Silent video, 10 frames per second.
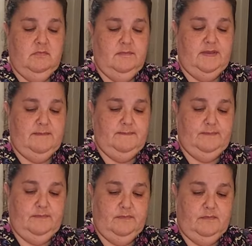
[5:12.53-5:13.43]
but
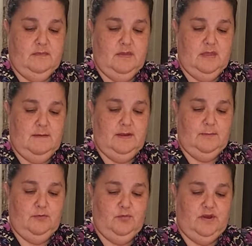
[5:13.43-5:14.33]
I'm in a
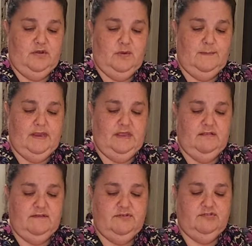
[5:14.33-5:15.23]
mood where I don't want my
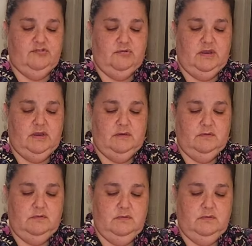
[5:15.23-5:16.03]
adhesive to show right now.